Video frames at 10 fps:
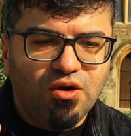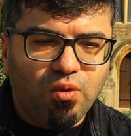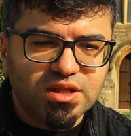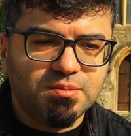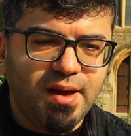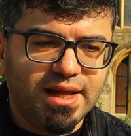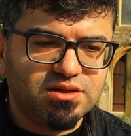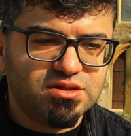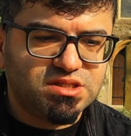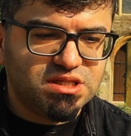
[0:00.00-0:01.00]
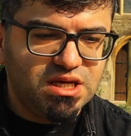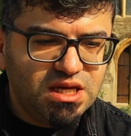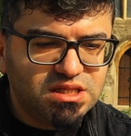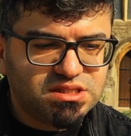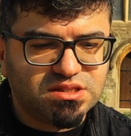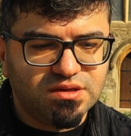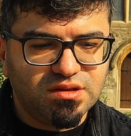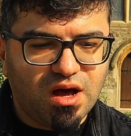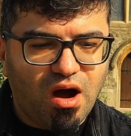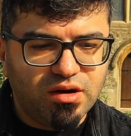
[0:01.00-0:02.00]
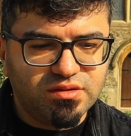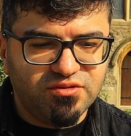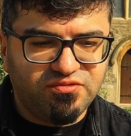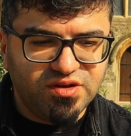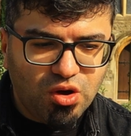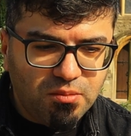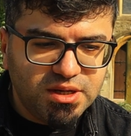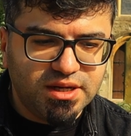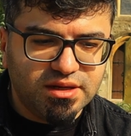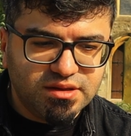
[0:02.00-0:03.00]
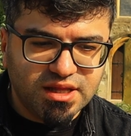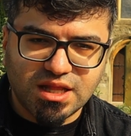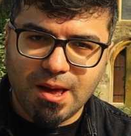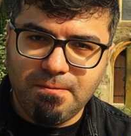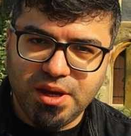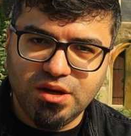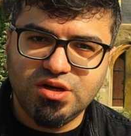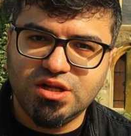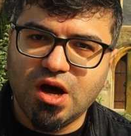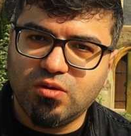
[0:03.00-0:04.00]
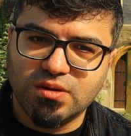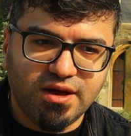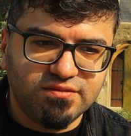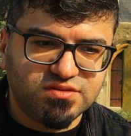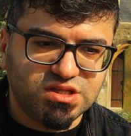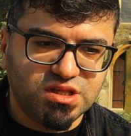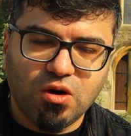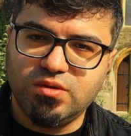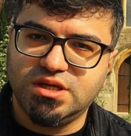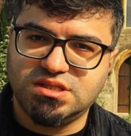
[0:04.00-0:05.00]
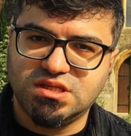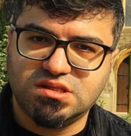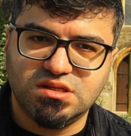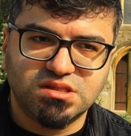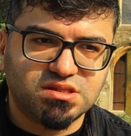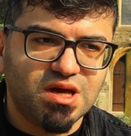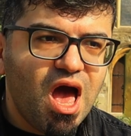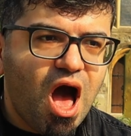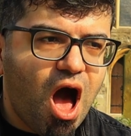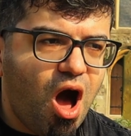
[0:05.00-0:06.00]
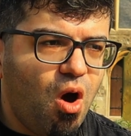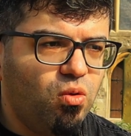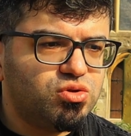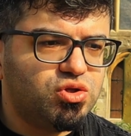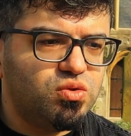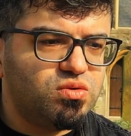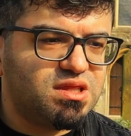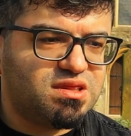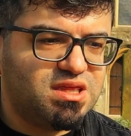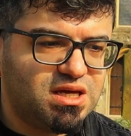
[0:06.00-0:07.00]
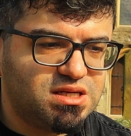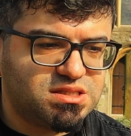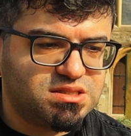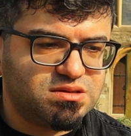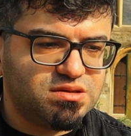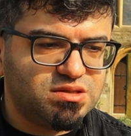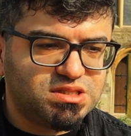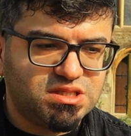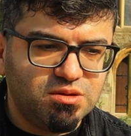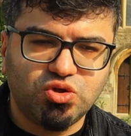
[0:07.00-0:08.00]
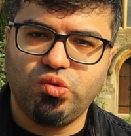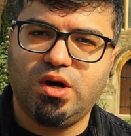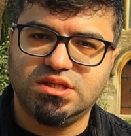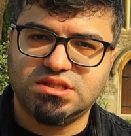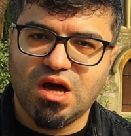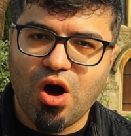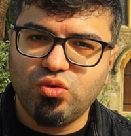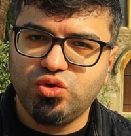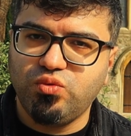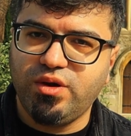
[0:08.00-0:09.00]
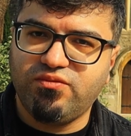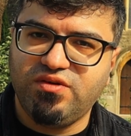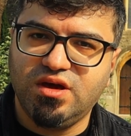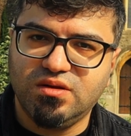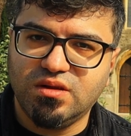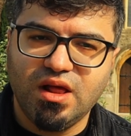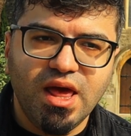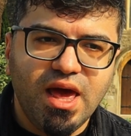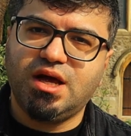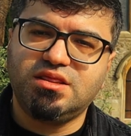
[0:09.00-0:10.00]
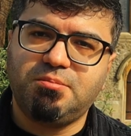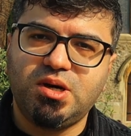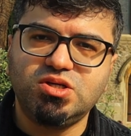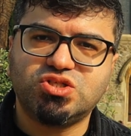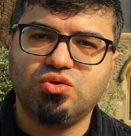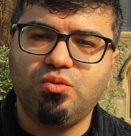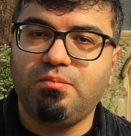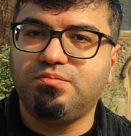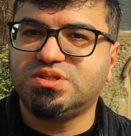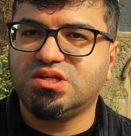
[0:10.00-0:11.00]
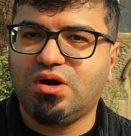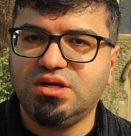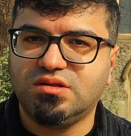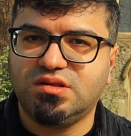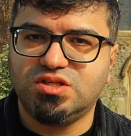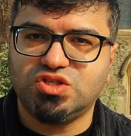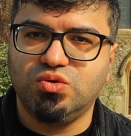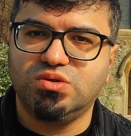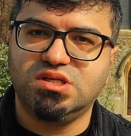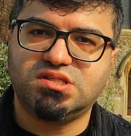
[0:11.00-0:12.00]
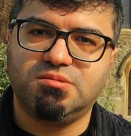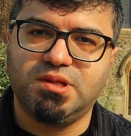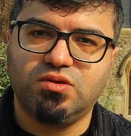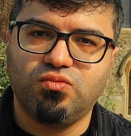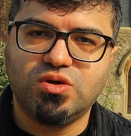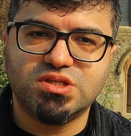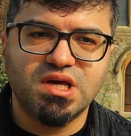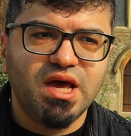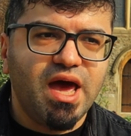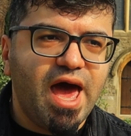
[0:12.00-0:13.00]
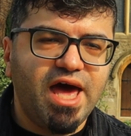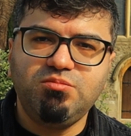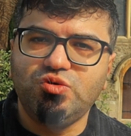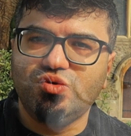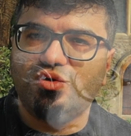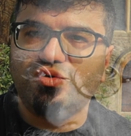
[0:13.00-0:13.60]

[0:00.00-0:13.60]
what matters is are the phenomena that appear in our lives, in our existence? How do the things seem to us? How do we feel? And the person who started this new discipline was Edmund